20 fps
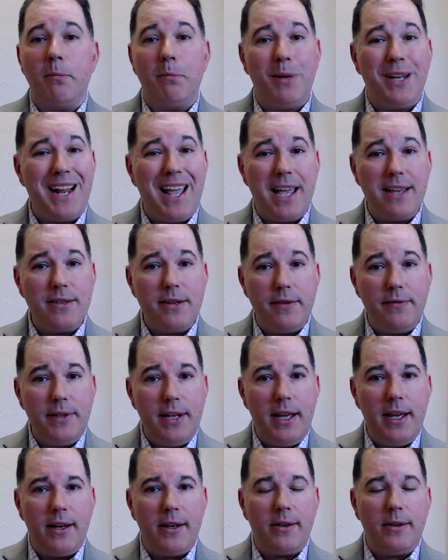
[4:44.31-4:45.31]
But as of
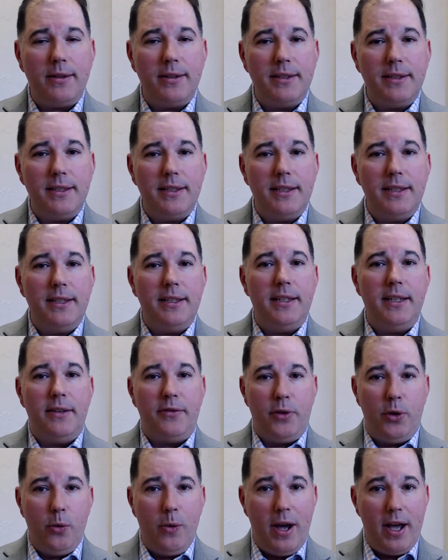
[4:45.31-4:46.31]
now,
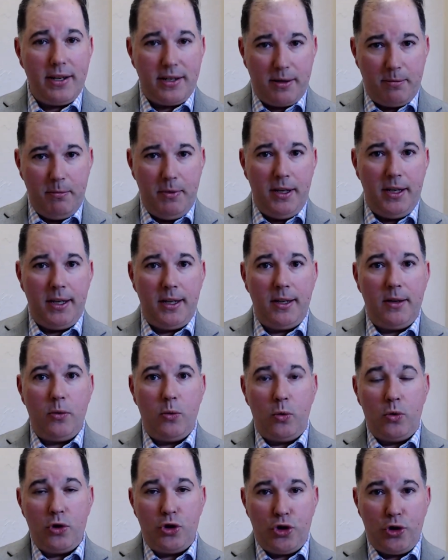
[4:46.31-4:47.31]
if you ask me,
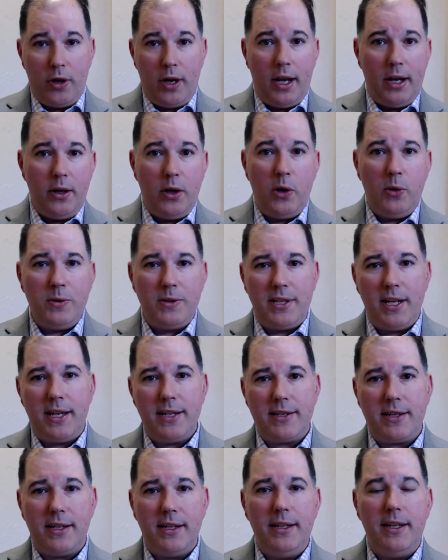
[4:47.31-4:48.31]
should I own
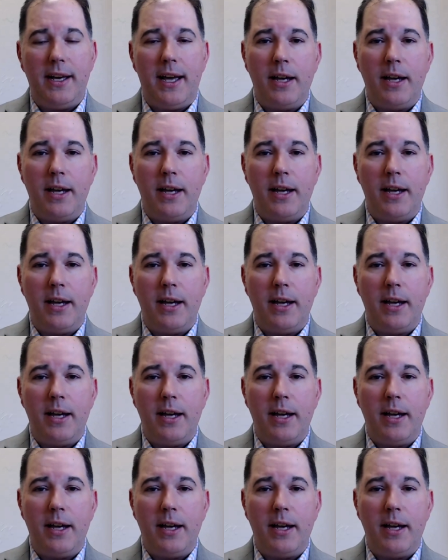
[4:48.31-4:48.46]
Tesla?